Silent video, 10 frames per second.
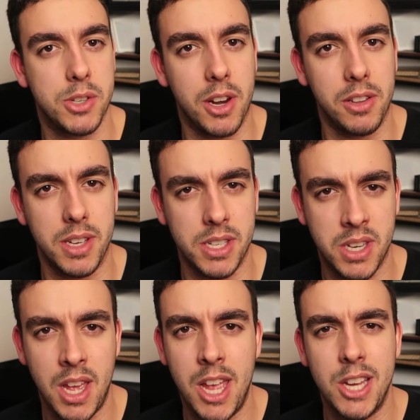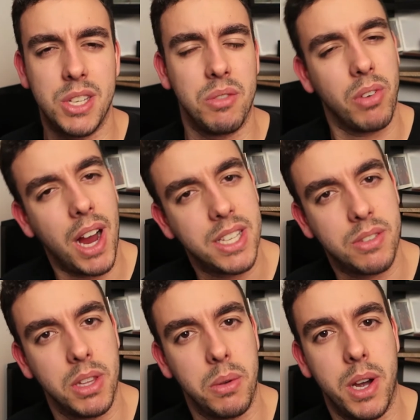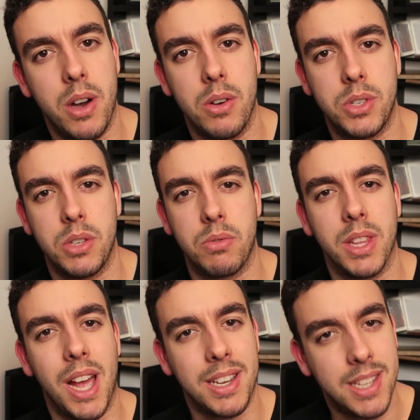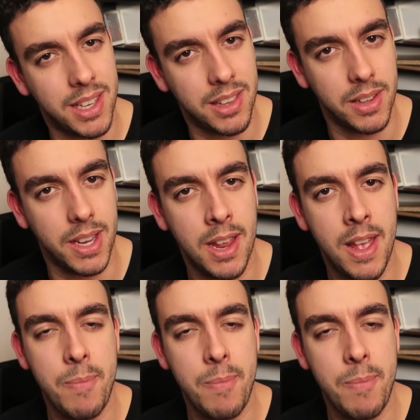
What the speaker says: a journalist. She writes really well. She's really articulate.